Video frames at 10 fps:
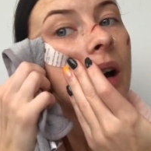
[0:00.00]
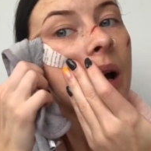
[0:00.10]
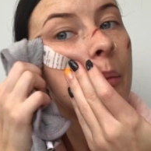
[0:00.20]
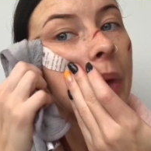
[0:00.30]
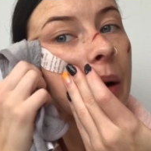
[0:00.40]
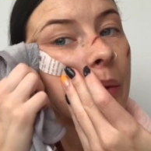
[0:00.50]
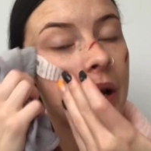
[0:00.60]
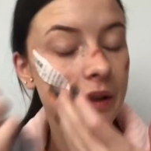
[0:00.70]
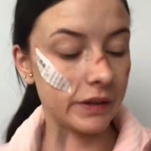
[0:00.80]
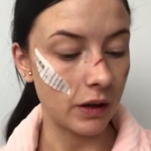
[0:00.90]
And by
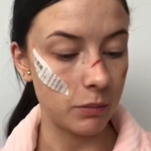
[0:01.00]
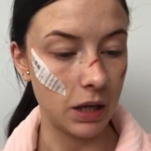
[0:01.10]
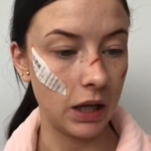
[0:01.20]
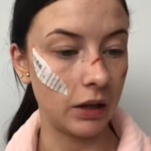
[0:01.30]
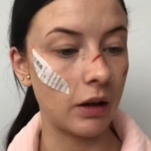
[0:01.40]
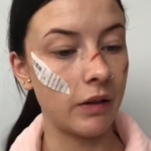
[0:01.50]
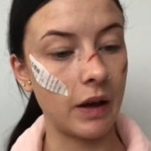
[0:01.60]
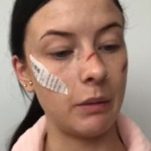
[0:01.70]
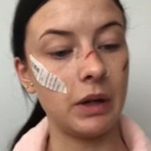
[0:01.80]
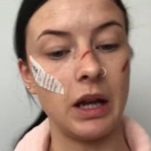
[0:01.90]
worse, I mean
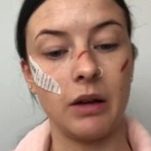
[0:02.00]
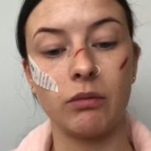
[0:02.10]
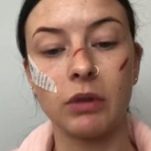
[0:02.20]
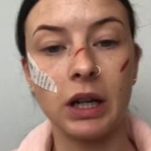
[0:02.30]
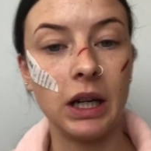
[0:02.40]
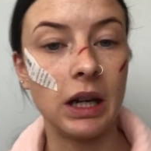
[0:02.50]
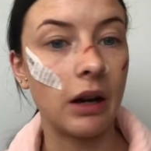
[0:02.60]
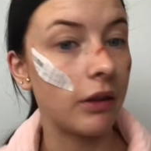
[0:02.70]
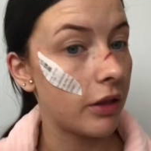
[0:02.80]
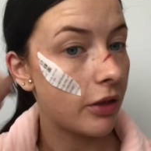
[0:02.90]
they would hear really
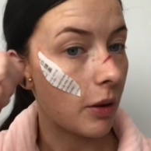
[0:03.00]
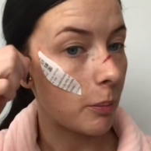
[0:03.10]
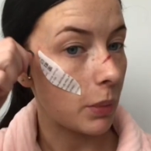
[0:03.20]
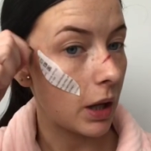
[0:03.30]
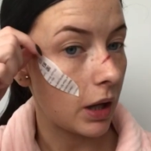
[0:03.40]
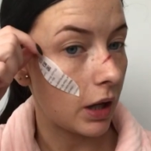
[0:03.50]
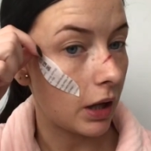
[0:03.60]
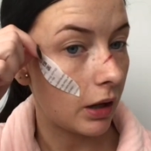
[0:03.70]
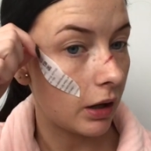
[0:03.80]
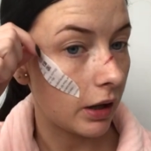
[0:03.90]
loud thumping.